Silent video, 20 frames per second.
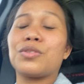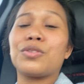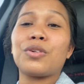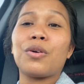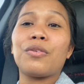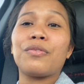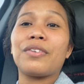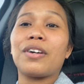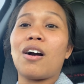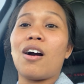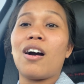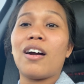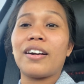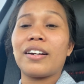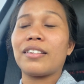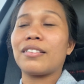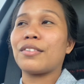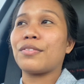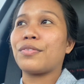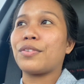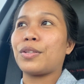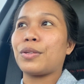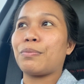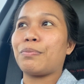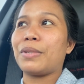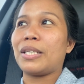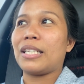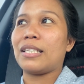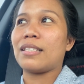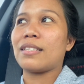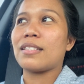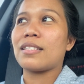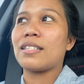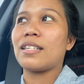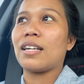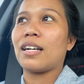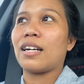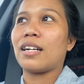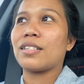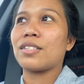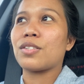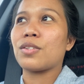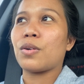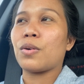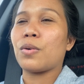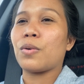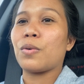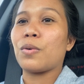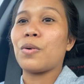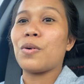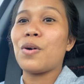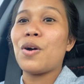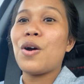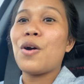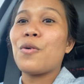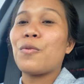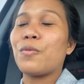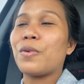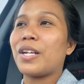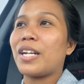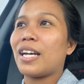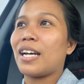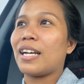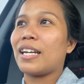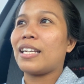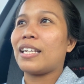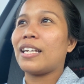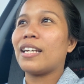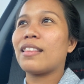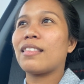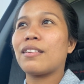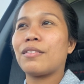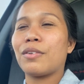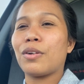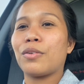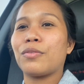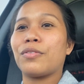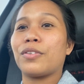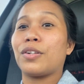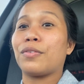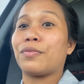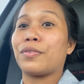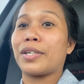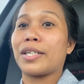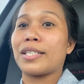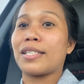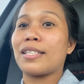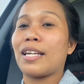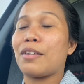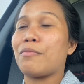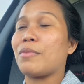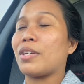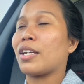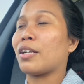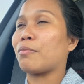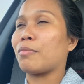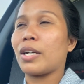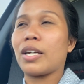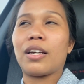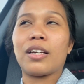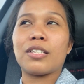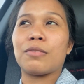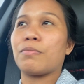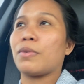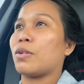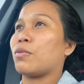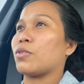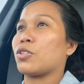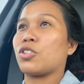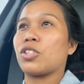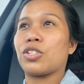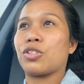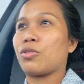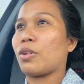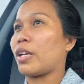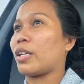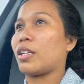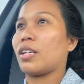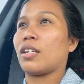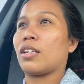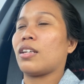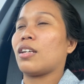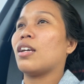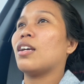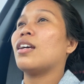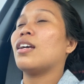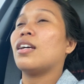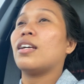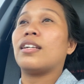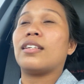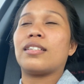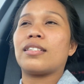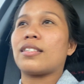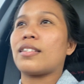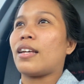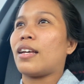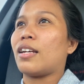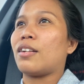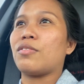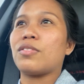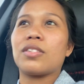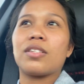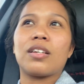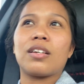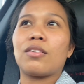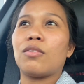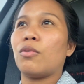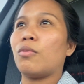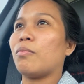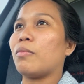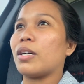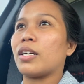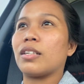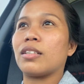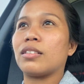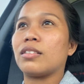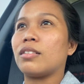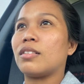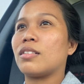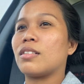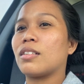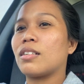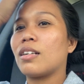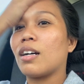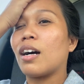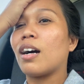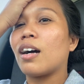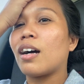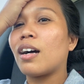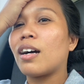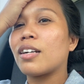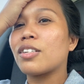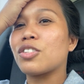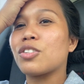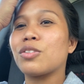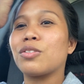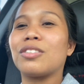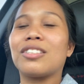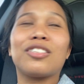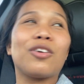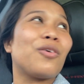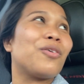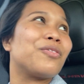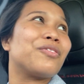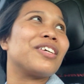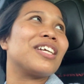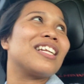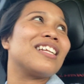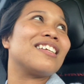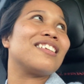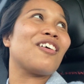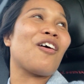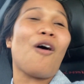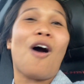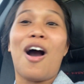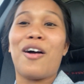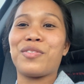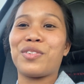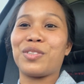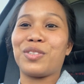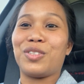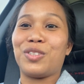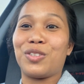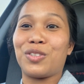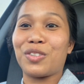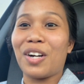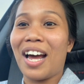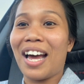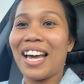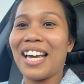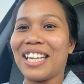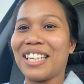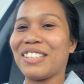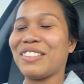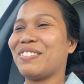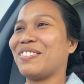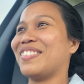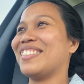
drove a car in the Philippines. Yeah, so when I hit the road for the first time here, my husband was just shaking his head. He was like, "Oh my gosh, you don't really know how to drive."